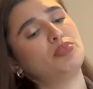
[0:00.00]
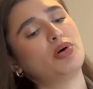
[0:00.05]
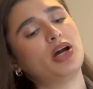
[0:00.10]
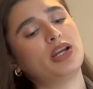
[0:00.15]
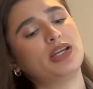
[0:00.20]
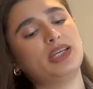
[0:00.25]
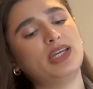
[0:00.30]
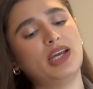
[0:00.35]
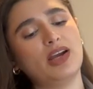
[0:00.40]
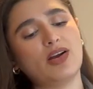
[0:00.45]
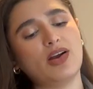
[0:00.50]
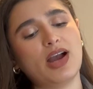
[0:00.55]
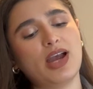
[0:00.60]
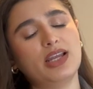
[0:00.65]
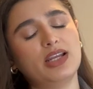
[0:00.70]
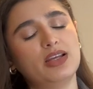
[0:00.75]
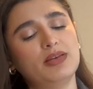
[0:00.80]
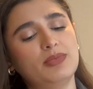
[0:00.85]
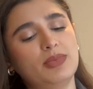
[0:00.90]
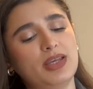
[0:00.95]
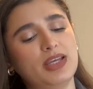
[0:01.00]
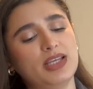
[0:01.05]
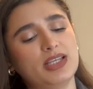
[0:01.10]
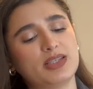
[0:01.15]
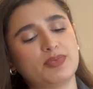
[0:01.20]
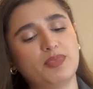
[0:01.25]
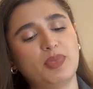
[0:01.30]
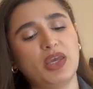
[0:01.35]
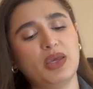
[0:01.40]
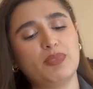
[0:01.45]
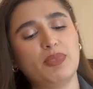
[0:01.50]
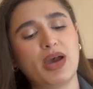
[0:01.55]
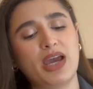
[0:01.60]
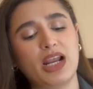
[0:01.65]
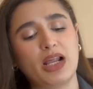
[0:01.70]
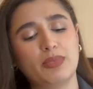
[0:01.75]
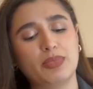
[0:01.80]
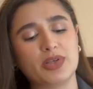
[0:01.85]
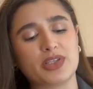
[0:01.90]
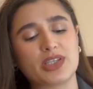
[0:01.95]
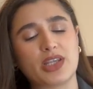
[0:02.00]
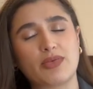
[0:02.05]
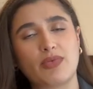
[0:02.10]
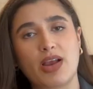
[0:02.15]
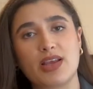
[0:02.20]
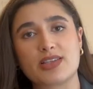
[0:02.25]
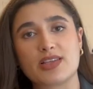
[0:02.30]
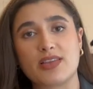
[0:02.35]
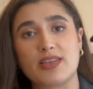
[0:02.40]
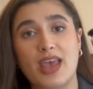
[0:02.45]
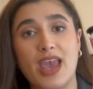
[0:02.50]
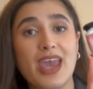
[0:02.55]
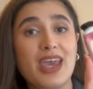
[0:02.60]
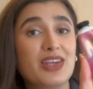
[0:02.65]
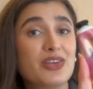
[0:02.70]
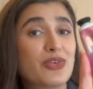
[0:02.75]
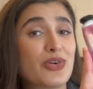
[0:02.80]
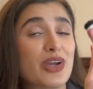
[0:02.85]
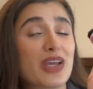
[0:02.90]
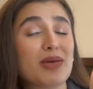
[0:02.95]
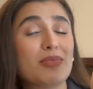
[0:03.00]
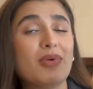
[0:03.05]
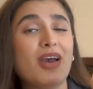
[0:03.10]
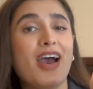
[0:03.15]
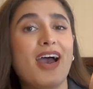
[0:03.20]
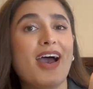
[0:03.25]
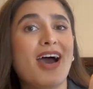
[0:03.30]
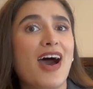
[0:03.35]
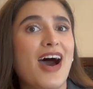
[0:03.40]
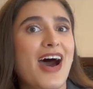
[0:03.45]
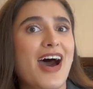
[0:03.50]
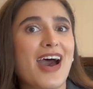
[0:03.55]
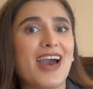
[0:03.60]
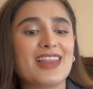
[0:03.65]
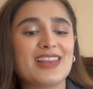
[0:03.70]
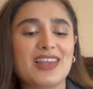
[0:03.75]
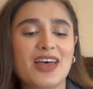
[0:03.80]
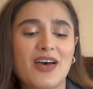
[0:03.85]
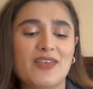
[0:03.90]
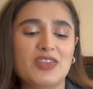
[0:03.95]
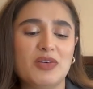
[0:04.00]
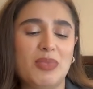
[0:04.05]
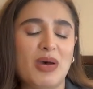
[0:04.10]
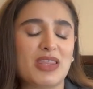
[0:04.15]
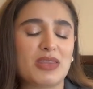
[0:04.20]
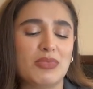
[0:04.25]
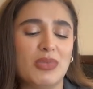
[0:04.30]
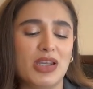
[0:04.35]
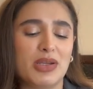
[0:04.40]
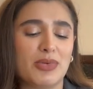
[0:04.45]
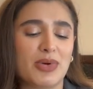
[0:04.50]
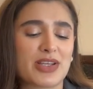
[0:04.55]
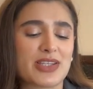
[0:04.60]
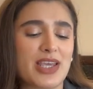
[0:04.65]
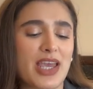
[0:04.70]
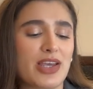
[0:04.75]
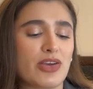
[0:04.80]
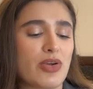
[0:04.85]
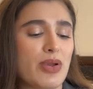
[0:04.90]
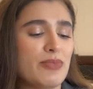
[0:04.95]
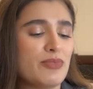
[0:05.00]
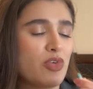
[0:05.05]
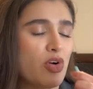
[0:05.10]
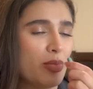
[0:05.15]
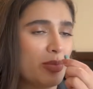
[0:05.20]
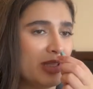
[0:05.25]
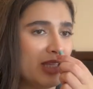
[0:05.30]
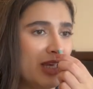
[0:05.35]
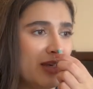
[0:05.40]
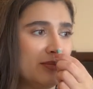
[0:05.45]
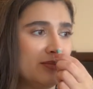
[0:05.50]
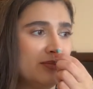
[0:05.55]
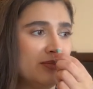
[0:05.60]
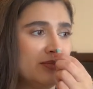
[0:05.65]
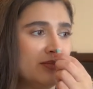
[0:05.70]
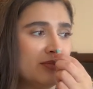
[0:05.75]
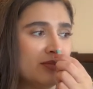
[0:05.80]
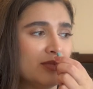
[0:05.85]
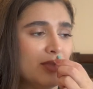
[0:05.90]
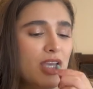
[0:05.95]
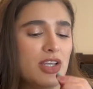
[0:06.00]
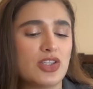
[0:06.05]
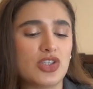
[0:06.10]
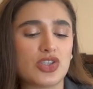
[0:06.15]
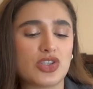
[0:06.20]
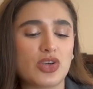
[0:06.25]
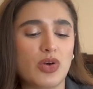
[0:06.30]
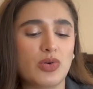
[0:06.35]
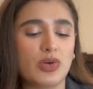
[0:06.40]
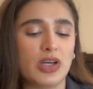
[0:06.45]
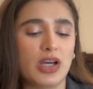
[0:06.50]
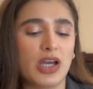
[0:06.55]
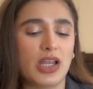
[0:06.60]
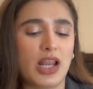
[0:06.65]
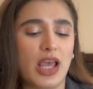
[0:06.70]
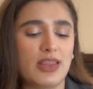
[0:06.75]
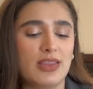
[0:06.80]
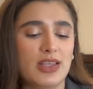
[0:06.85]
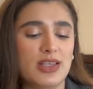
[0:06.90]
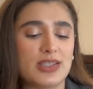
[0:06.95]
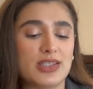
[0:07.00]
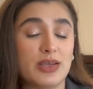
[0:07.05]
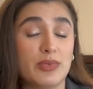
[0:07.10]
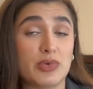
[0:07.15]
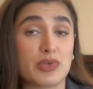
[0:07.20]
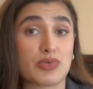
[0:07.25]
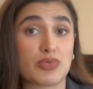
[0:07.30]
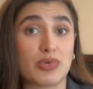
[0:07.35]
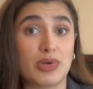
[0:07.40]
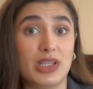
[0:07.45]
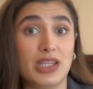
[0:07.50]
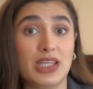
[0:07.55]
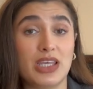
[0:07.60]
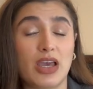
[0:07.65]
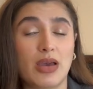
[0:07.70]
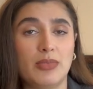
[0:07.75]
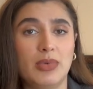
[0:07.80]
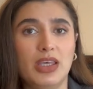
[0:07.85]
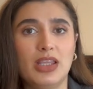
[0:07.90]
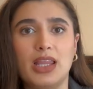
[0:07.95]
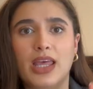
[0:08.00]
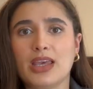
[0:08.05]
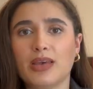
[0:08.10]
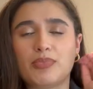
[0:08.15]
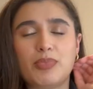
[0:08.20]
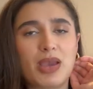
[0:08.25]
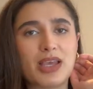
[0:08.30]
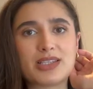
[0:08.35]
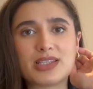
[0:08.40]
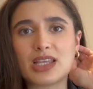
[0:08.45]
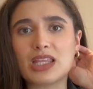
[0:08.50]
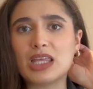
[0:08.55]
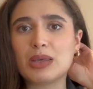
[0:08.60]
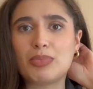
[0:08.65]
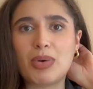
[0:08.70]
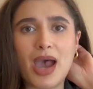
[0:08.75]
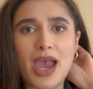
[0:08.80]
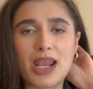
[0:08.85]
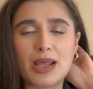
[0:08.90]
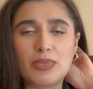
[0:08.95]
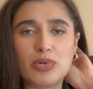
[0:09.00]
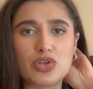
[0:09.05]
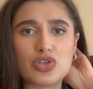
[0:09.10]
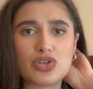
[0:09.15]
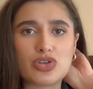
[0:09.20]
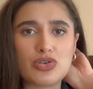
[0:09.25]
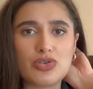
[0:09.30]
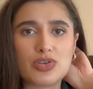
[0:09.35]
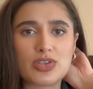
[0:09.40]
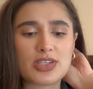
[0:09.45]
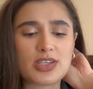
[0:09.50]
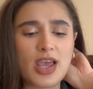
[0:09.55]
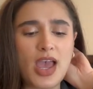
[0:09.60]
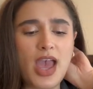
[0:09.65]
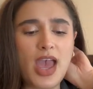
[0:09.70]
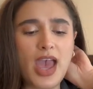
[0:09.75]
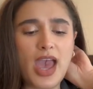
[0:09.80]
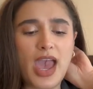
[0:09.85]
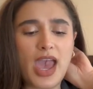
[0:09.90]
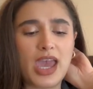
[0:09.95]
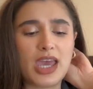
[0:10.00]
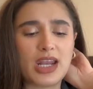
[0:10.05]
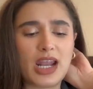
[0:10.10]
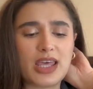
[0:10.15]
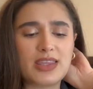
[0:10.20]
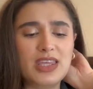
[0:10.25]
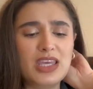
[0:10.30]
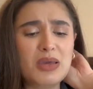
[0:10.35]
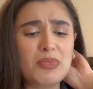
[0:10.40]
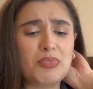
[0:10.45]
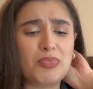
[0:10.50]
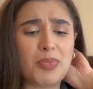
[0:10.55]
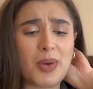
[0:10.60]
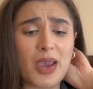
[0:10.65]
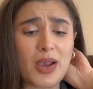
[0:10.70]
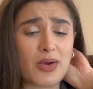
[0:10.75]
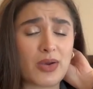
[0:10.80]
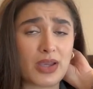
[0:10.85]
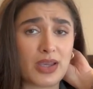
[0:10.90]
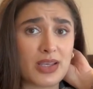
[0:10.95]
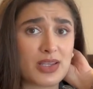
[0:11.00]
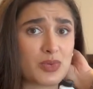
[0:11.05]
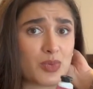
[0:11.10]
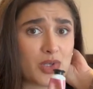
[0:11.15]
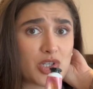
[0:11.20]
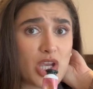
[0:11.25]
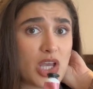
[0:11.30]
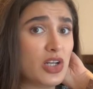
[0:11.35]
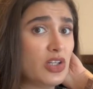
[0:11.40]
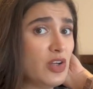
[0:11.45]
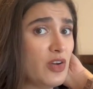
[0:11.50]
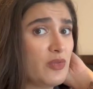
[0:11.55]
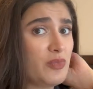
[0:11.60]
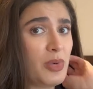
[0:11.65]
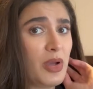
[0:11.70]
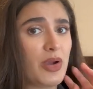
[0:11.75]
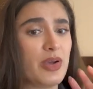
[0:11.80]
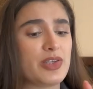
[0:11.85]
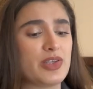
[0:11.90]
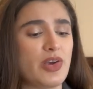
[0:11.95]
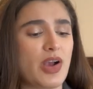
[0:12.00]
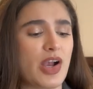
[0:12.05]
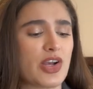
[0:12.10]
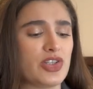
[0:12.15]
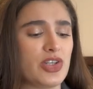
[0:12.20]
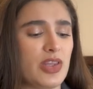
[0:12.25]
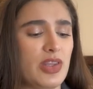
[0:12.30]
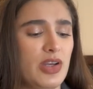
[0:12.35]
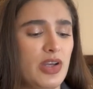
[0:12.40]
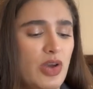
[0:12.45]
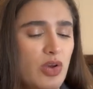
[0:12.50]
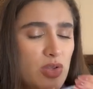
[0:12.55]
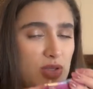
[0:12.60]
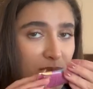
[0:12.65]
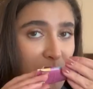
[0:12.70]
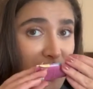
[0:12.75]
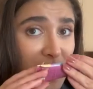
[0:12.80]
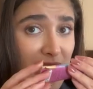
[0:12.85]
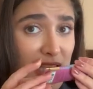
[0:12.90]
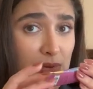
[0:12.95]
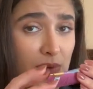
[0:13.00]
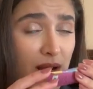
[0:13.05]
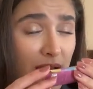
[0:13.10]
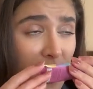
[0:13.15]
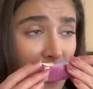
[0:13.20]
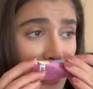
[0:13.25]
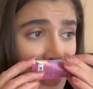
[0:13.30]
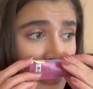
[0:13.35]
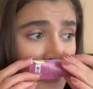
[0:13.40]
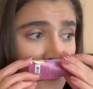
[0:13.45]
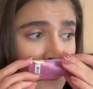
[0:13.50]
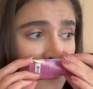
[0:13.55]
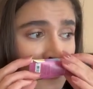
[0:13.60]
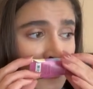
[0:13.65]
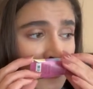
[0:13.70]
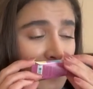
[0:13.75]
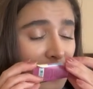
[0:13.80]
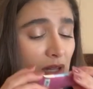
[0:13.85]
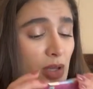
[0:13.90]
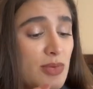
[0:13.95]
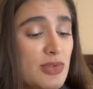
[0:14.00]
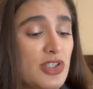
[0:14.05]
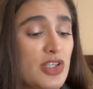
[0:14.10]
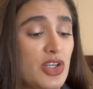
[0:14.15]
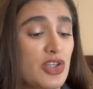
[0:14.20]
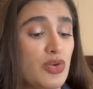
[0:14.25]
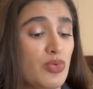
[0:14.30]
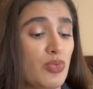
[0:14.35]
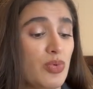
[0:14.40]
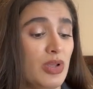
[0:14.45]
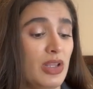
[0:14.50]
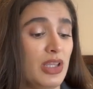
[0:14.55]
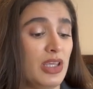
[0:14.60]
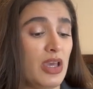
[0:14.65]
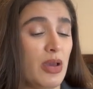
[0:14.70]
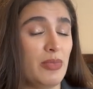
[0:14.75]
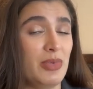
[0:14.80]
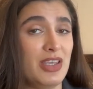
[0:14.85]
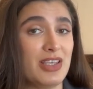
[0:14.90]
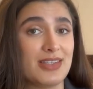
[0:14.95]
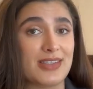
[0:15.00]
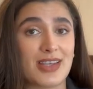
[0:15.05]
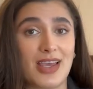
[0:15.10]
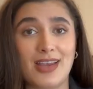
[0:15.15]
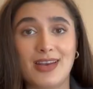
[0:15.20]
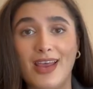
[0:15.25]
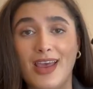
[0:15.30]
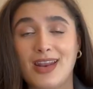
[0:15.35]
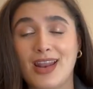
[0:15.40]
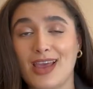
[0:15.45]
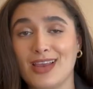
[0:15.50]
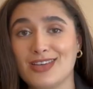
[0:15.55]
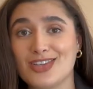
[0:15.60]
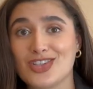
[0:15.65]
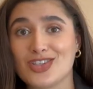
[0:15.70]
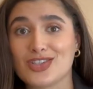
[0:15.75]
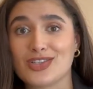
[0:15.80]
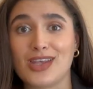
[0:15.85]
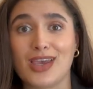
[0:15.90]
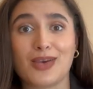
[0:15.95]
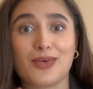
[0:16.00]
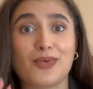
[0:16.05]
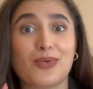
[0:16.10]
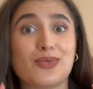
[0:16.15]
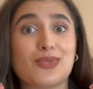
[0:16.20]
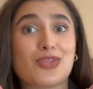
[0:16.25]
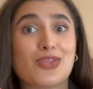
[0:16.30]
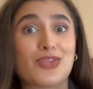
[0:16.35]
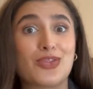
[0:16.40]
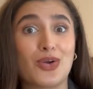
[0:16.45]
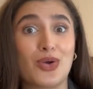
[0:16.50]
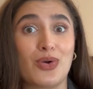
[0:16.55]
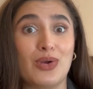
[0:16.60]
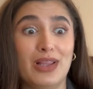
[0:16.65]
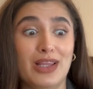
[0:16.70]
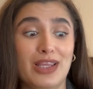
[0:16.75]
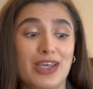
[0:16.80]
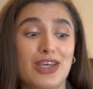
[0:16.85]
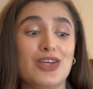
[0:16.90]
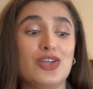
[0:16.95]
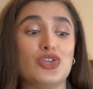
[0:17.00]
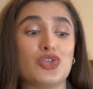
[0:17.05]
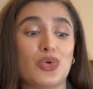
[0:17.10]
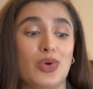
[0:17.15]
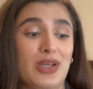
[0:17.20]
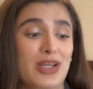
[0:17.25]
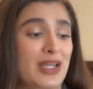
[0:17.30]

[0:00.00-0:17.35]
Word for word: body care item is Pink Pineapple Sunrise in the hand cream. I love the Bath & Body Works hand cream formula. It's so good. And this scent was really yummy, like basically pineapple juice and I think berries, which I don't know if berries are actually in the notes, but that's what I got. It was such a really yummy scent and I just like thoroughly enjoyed